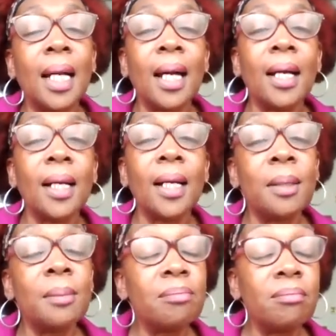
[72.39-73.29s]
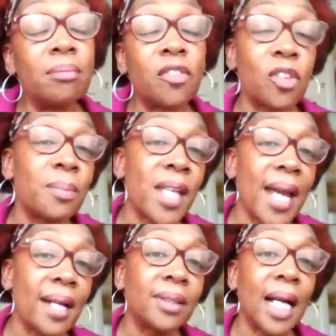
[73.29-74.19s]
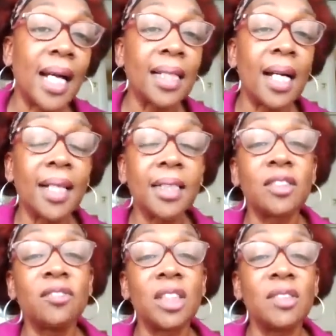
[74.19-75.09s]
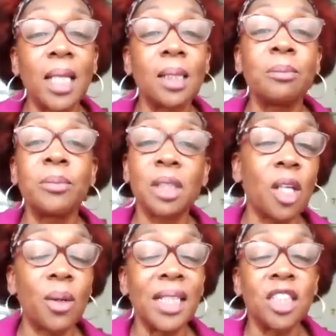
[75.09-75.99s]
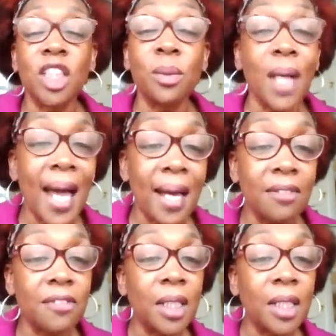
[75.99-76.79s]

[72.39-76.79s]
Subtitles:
From there, I kind of developed, as you have